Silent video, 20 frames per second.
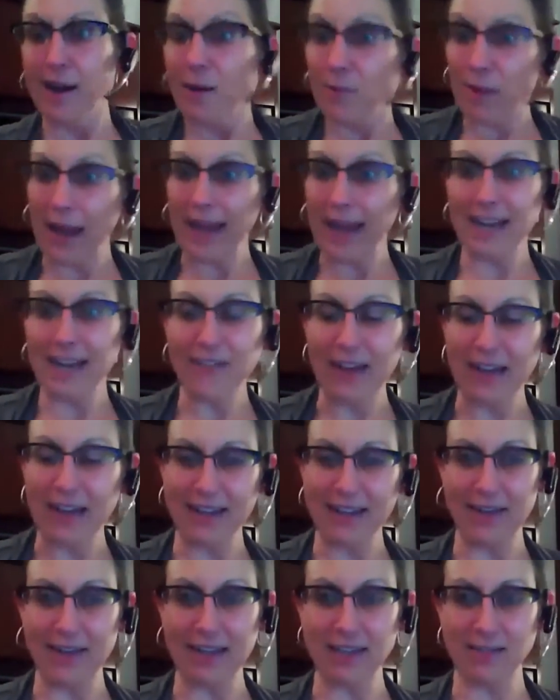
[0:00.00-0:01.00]
Right?
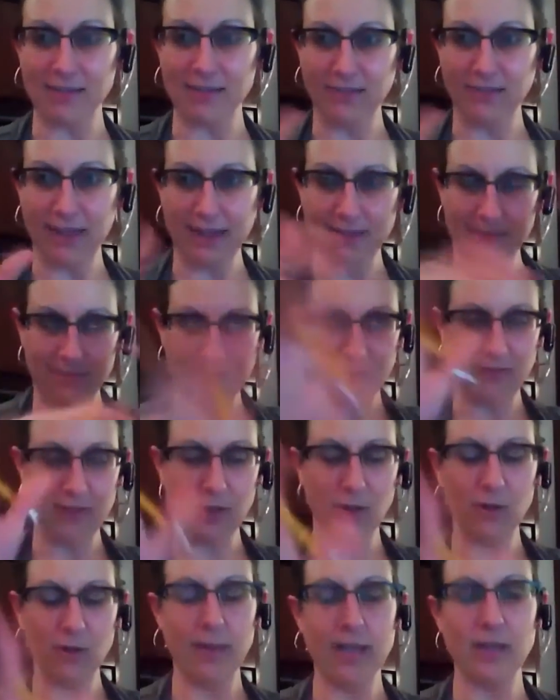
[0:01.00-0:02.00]
If I
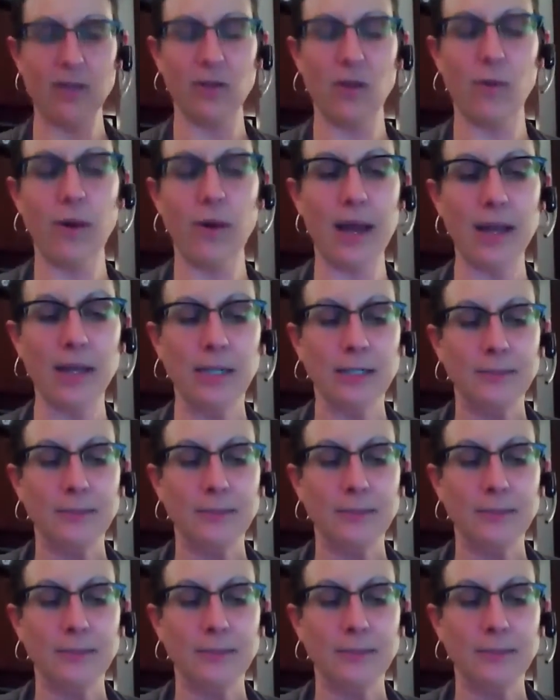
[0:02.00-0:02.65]
float away, you'll know why.